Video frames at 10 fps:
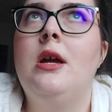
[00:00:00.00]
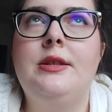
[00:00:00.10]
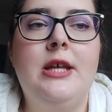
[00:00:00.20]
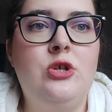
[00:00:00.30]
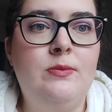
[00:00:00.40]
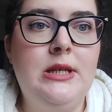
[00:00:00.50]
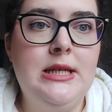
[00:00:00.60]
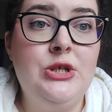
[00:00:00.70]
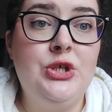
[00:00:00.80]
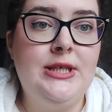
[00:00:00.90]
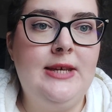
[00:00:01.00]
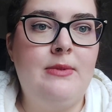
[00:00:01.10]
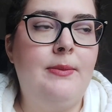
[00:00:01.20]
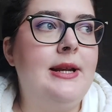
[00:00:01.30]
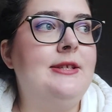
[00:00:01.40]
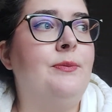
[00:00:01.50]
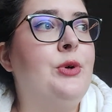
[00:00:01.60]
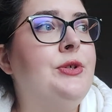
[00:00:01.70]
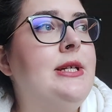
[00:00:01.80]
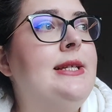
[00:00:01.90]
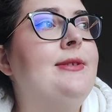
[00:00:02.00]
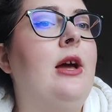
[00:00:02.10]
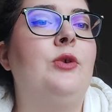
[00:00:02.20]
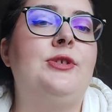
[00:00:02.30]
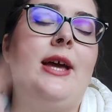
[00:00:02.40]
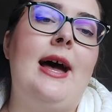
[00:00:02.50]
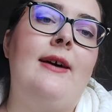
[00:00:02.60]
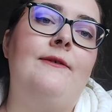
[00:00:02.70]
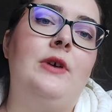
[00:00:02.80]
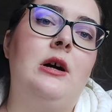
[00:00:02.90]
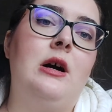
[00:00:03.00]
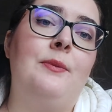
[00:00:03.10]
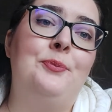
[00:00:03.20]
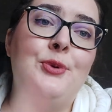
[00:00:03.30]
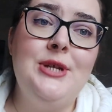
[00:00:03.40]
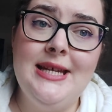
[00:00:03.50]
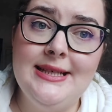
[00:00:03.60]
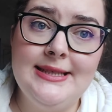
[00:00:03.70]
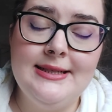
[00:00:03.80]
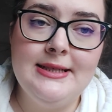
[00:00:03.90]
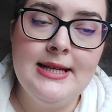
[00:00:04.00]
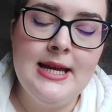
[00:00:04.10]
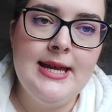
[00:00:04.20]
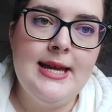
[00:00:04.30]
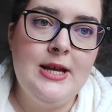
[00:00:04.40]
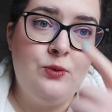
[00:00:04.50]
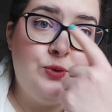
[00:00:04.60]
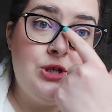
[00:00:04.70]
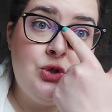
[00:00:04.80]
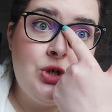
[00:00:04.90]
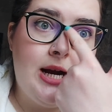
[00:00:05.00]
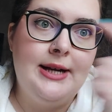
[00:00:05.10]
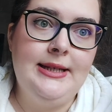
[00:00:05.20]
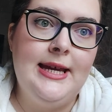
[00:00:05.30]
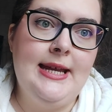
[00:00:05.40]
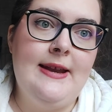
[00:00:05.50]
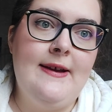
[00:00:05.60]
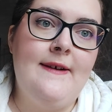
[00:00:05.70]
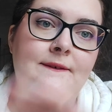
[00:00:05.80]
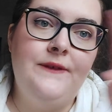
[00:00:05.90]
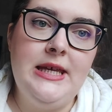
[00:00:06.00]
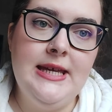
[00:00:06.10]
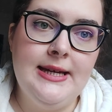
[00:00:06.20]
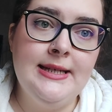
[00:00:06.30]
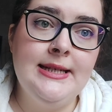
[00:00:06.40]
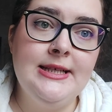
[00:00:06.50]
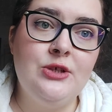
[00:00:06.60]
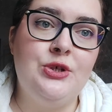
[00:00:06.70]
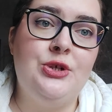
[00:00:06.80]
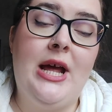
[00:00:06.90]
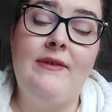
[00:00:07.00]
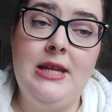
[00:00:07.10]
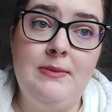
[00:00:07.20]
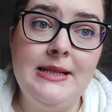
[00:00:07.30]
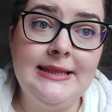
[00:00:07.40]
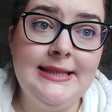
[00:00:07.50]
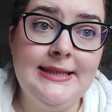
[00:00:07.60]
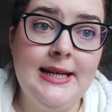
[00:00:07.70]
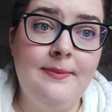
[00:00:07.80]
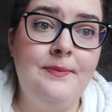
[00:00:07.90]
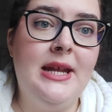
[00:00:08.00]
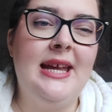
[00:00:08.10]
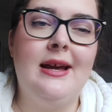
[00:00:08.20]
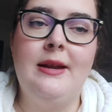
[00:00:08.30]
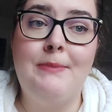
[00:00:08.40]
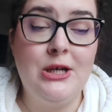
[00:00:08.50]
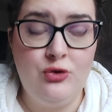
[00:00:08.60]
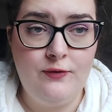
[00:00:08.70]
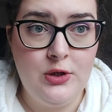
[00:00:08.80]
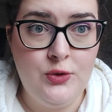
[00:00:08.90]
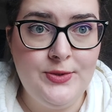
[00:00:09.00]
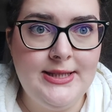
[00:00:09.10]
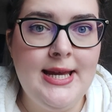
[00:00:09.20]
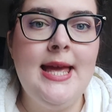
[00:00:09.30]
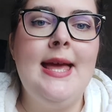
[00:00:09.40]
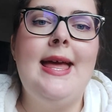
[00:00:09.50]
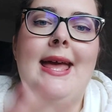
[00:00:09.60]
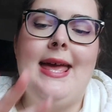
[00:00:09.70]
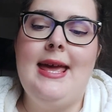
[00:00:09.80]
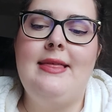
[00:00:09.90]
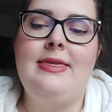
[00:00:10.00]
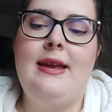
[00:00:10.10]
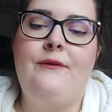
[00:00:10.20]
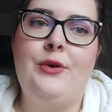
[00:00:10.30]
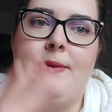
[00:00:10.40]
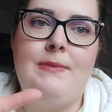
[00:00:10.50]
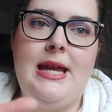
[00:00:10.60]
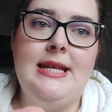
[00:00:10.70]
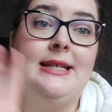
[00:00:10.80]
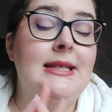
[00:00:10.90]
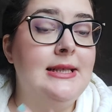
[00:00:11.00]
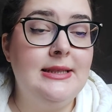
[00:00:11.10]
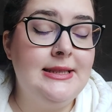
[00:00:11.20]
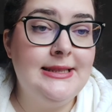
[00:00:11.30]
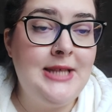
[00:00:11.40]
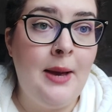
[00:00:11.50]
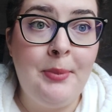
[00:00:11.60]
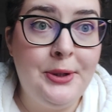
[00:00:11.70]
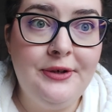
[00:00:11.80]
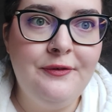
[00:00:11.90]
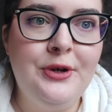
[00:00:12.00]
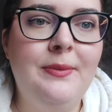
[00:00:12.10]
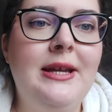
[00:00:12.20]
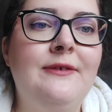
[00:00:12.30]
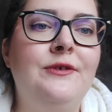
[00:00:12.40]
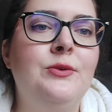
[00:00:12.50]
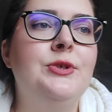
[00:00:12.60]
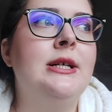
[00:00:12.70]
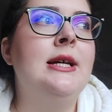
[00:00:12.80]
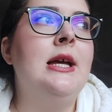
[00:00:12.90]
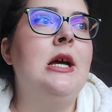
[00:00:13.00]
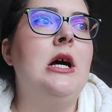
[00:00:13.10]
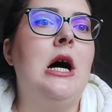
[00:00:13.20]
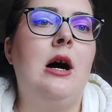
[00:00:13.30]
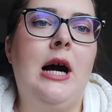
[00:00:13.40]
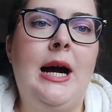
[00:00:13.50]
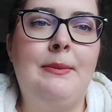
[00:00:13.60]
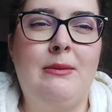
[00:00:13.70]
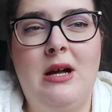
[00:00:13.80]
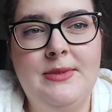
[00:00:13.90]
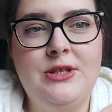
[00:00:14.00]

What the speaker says: And that should be good. Just give my body some proteins. I also have puddings, which are again vegan, so I don't have any milk in them, and I got a bunch of those. And then for the main supper, for the main food, my mom is